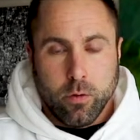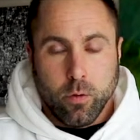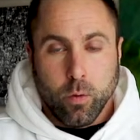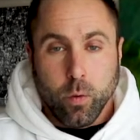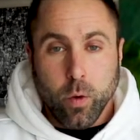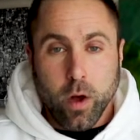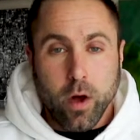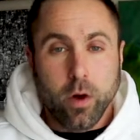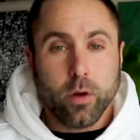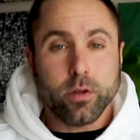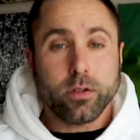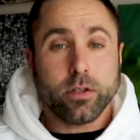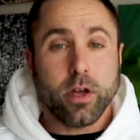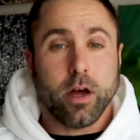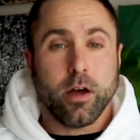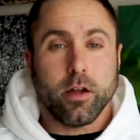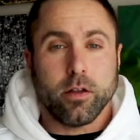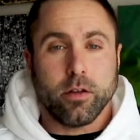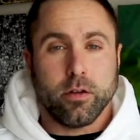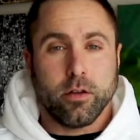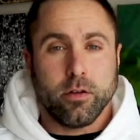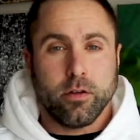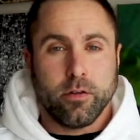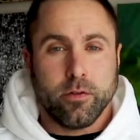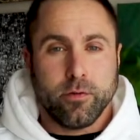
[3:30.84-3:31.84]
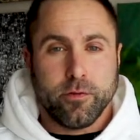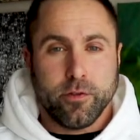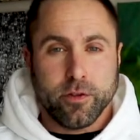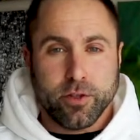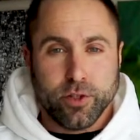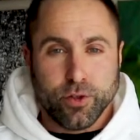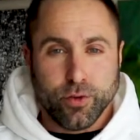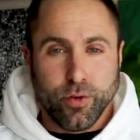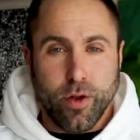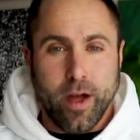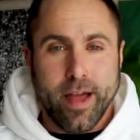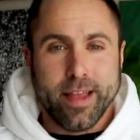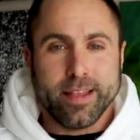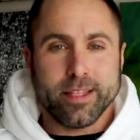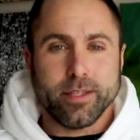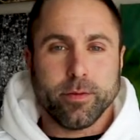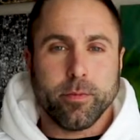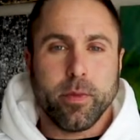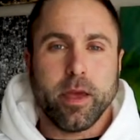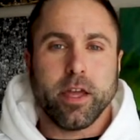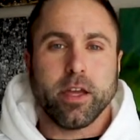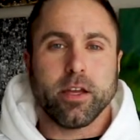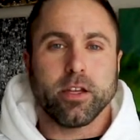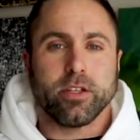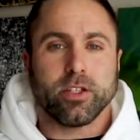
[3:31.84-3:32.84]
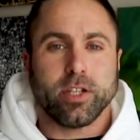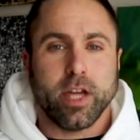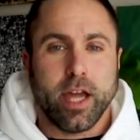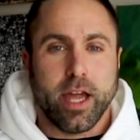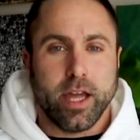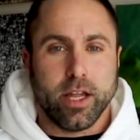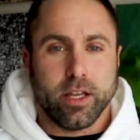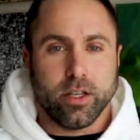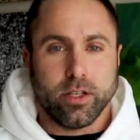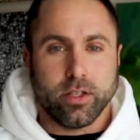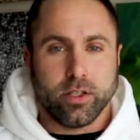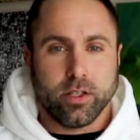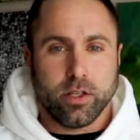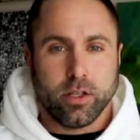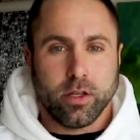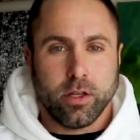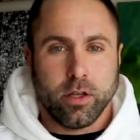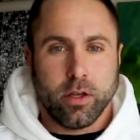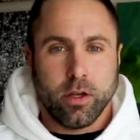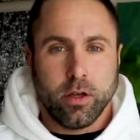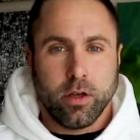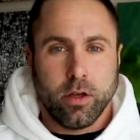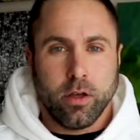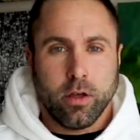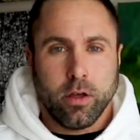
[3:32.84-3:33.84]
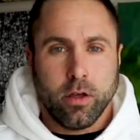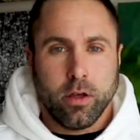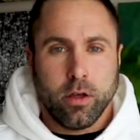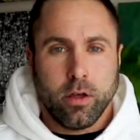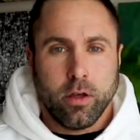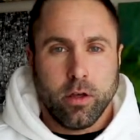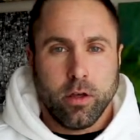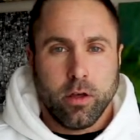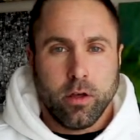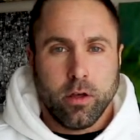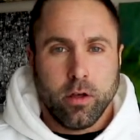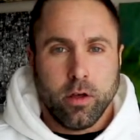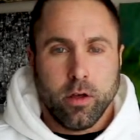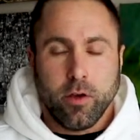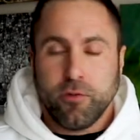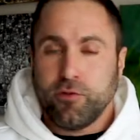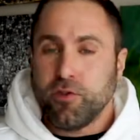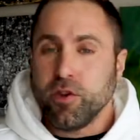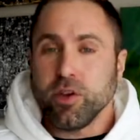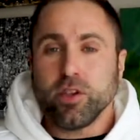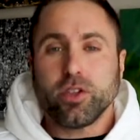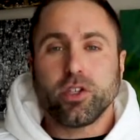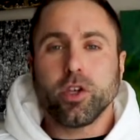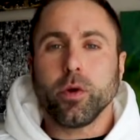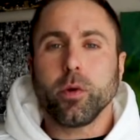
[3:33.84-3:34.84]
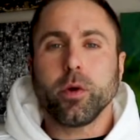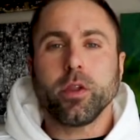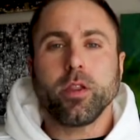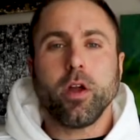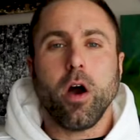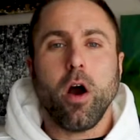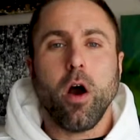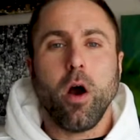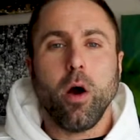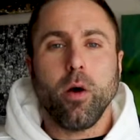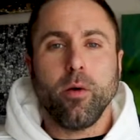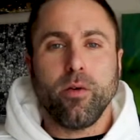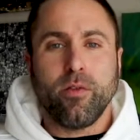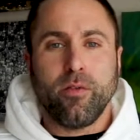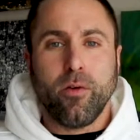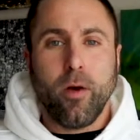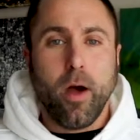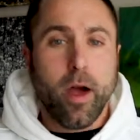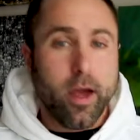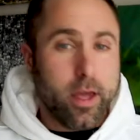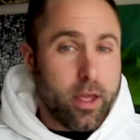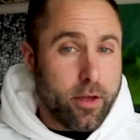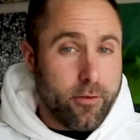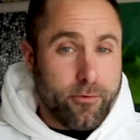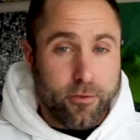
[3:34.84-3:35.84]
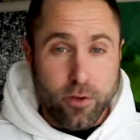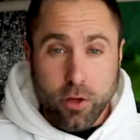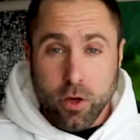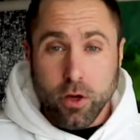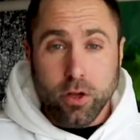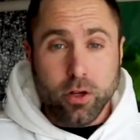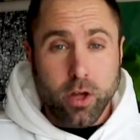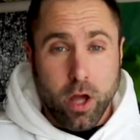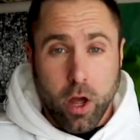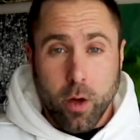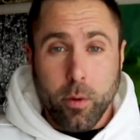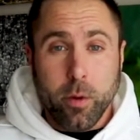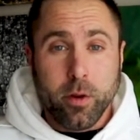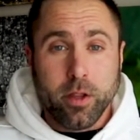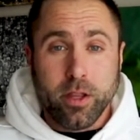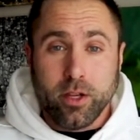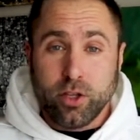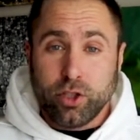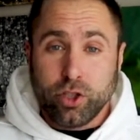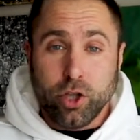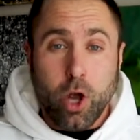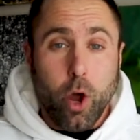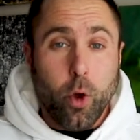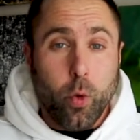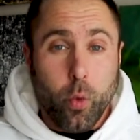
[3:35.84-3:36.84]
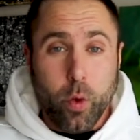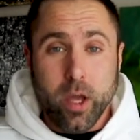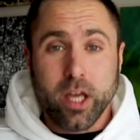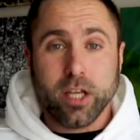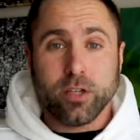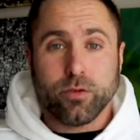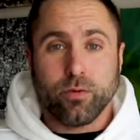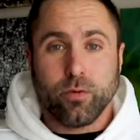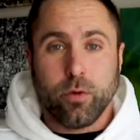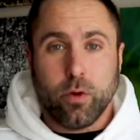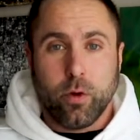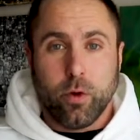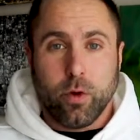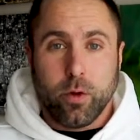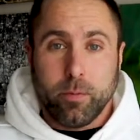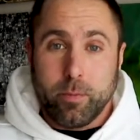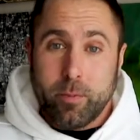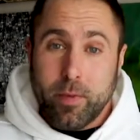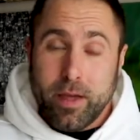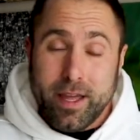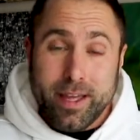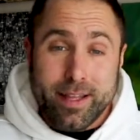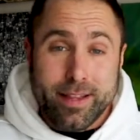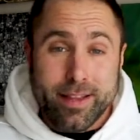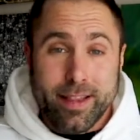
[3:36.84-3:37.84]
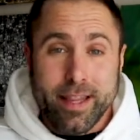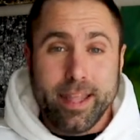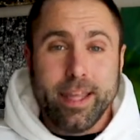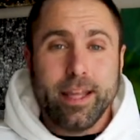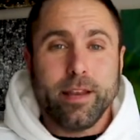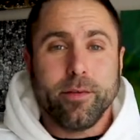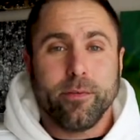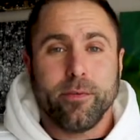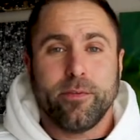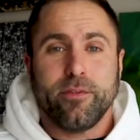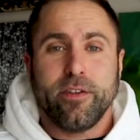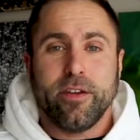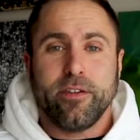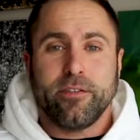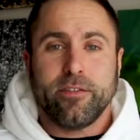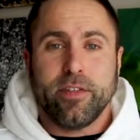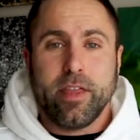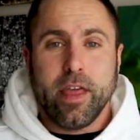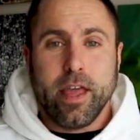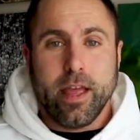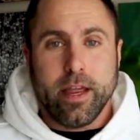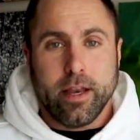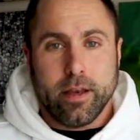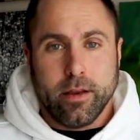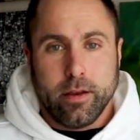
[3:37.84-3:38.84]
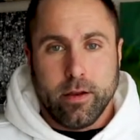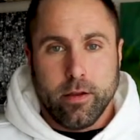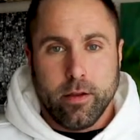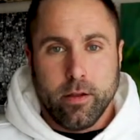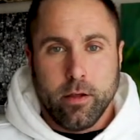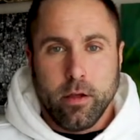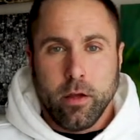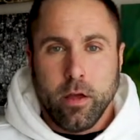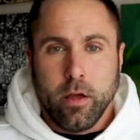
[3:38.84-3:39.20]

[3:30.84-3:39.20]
well done for trying to make a change. If you're doing the whole 30, if you're going the Joe Wicks route and being lean and 15,